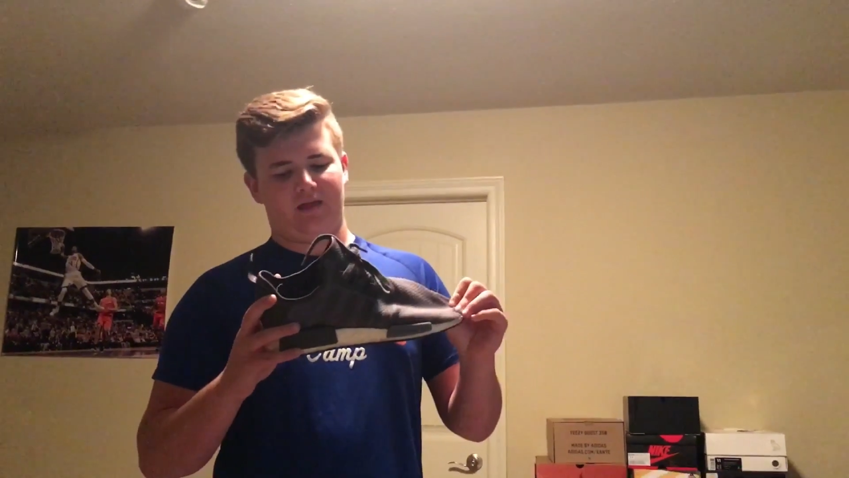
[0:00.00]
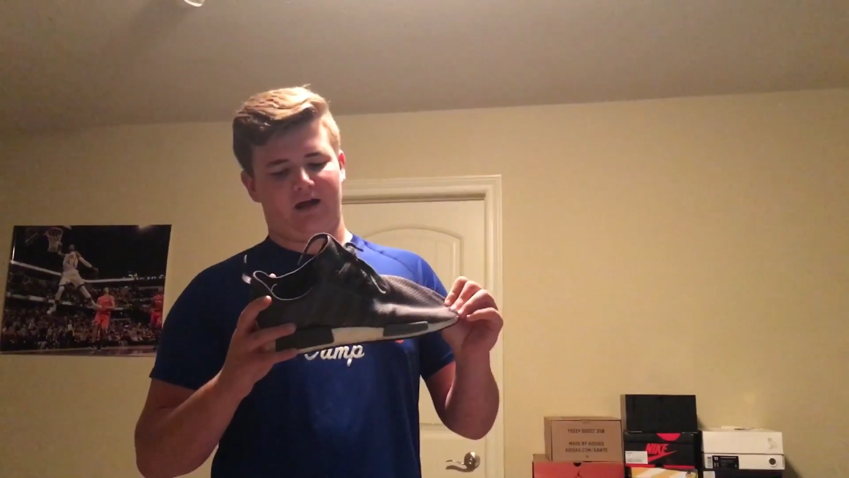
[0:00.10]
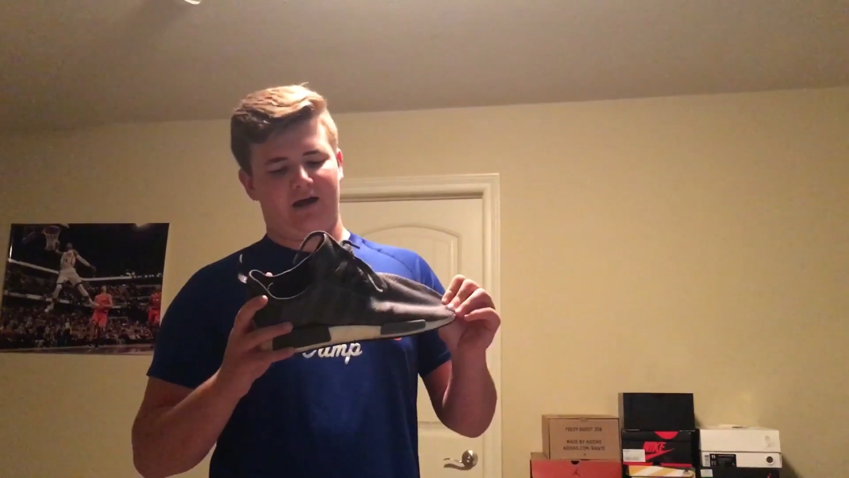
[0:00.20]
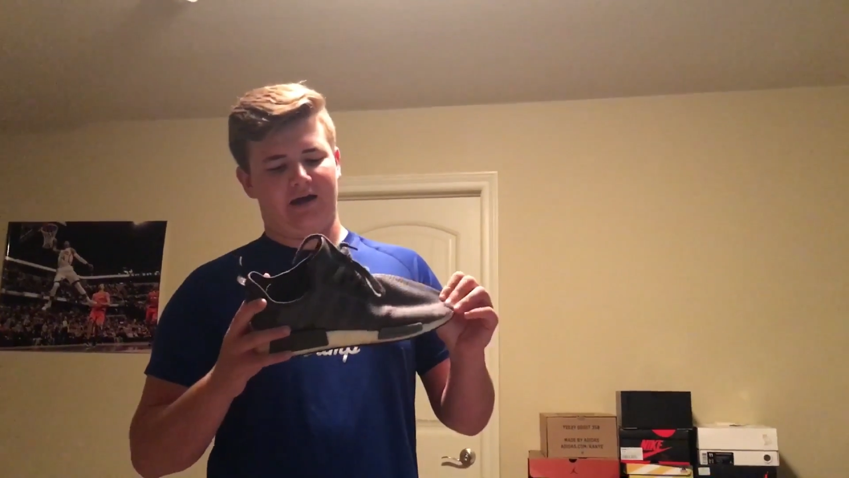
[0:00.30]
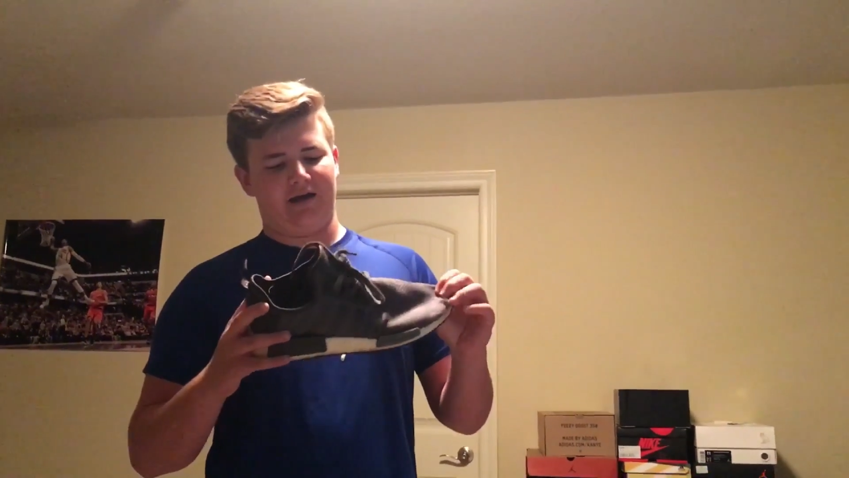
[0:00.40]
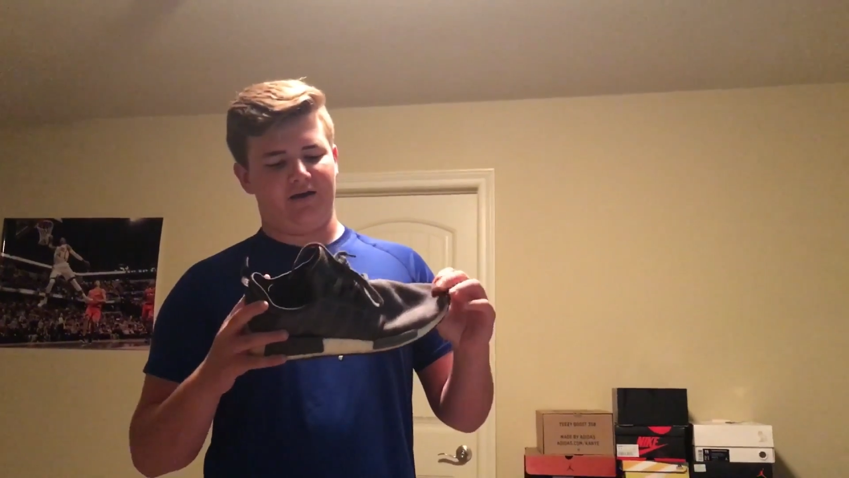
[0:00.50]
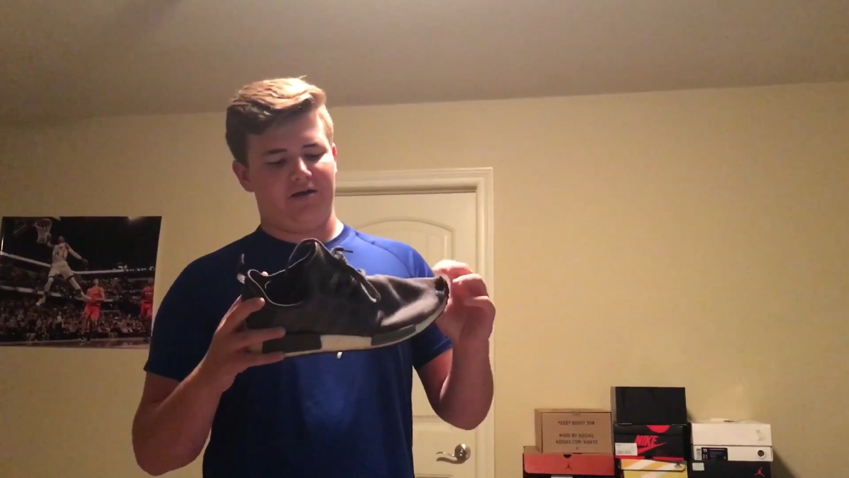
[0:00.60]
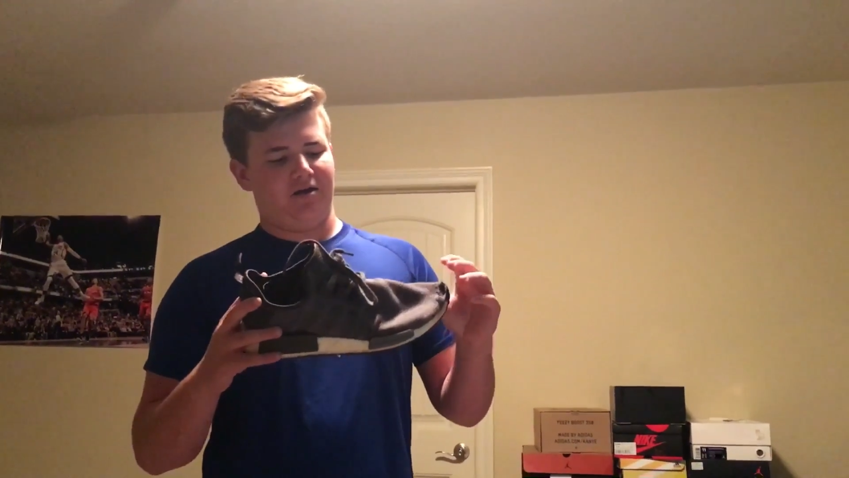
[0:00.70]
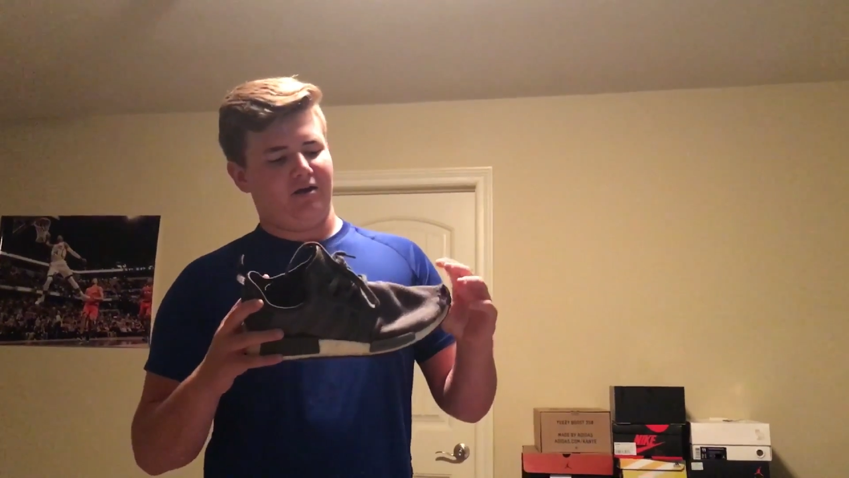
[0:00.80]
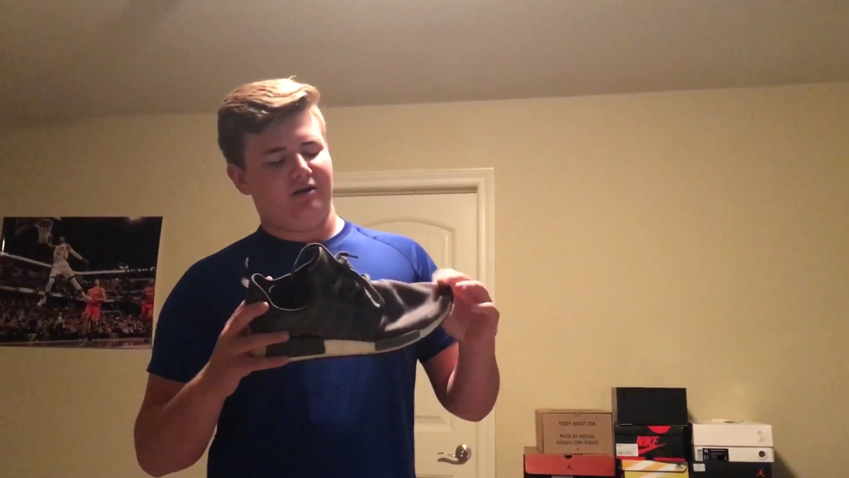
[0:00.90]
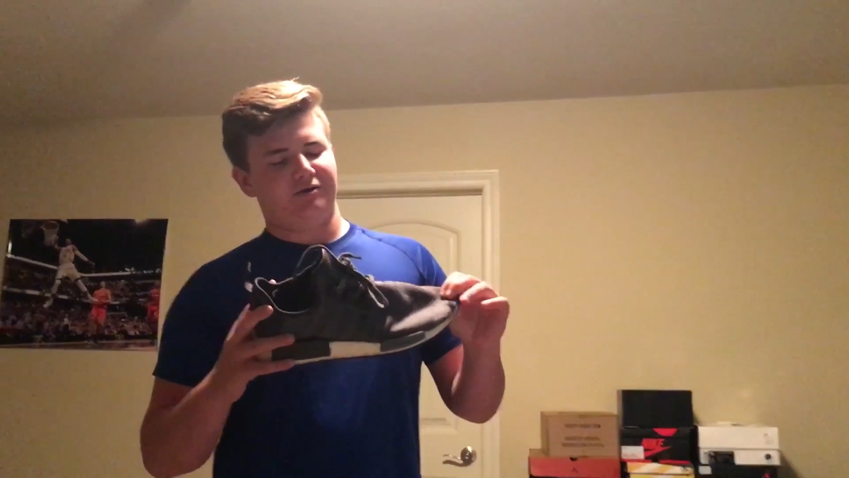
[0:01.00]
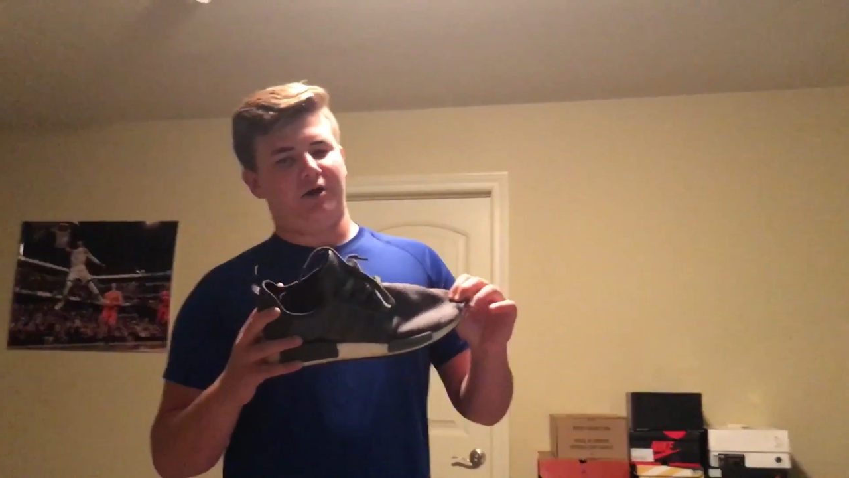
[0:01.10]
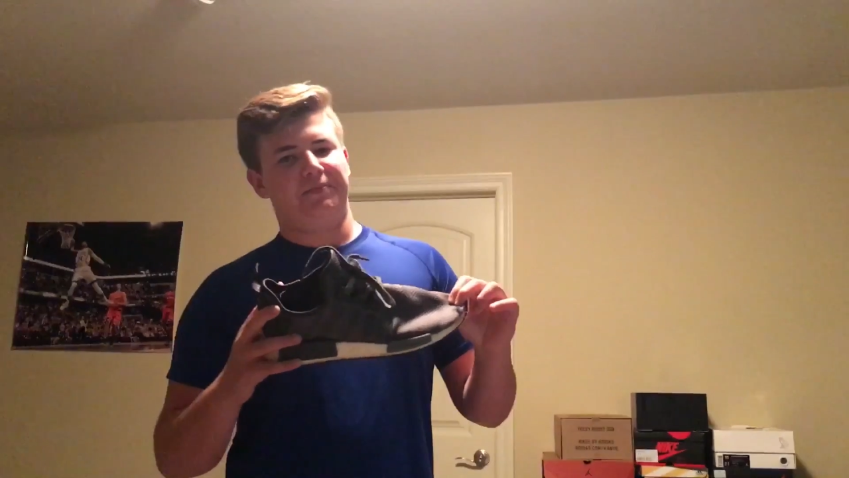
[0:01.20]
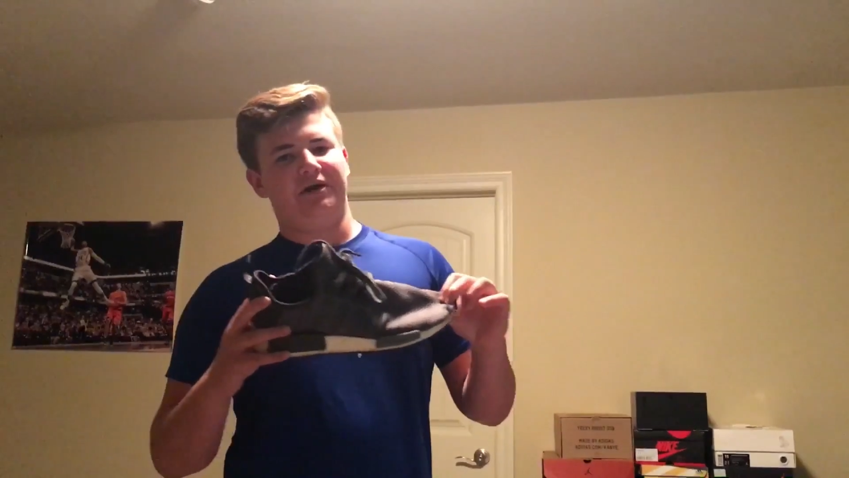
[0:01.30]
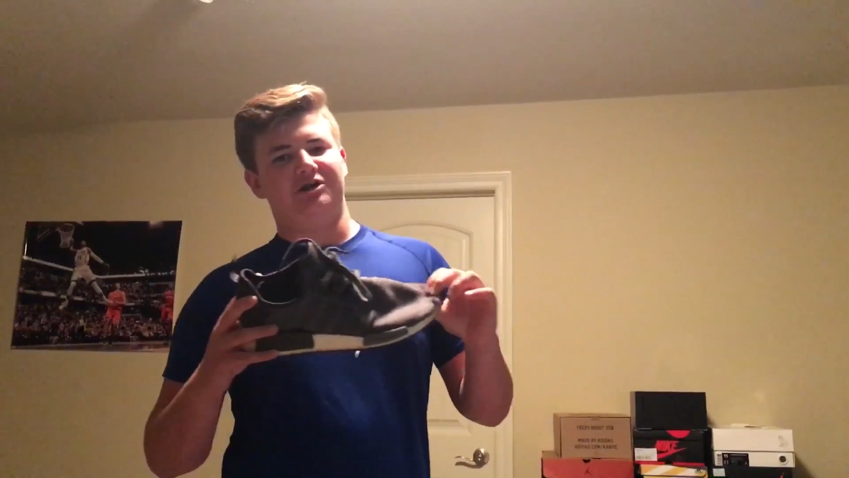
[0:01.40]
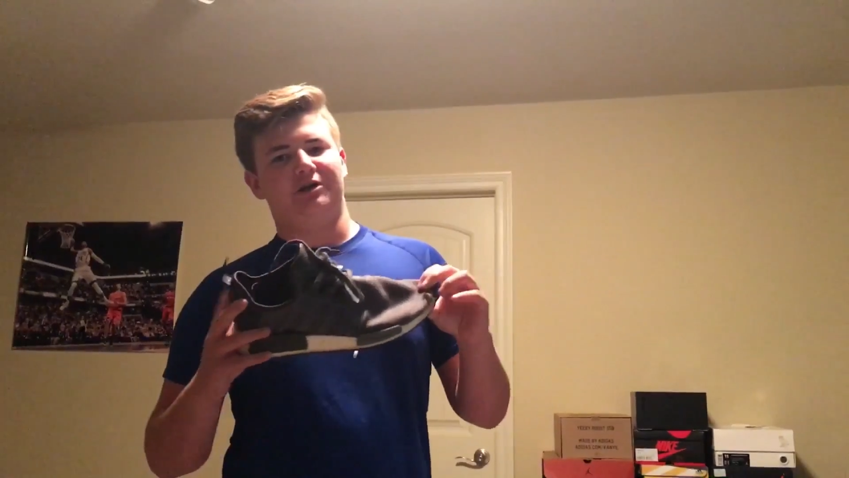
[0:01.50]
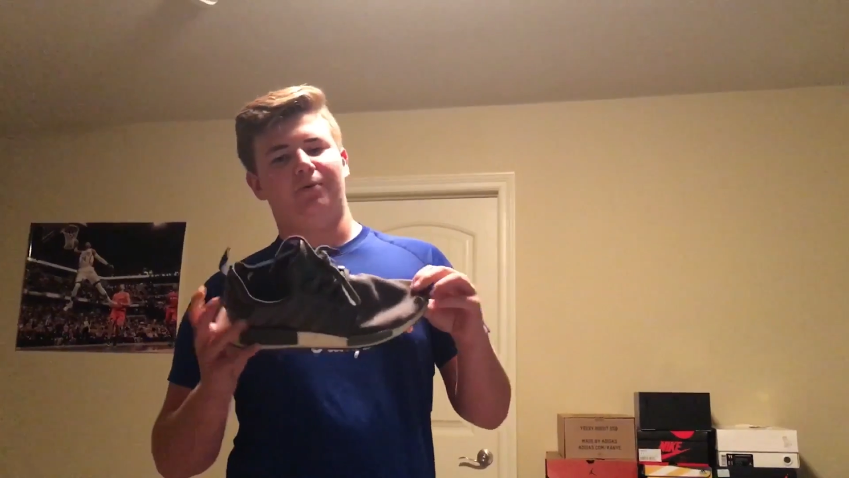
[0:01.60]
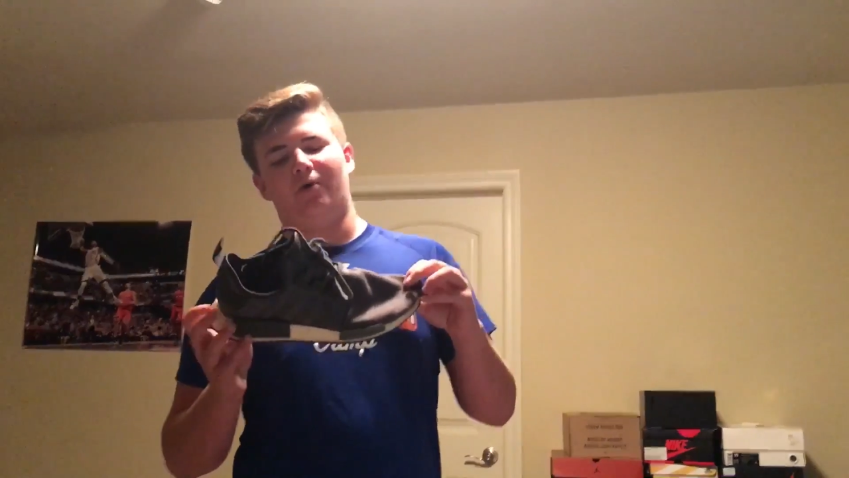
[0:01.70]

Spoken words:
I saw a pair of triple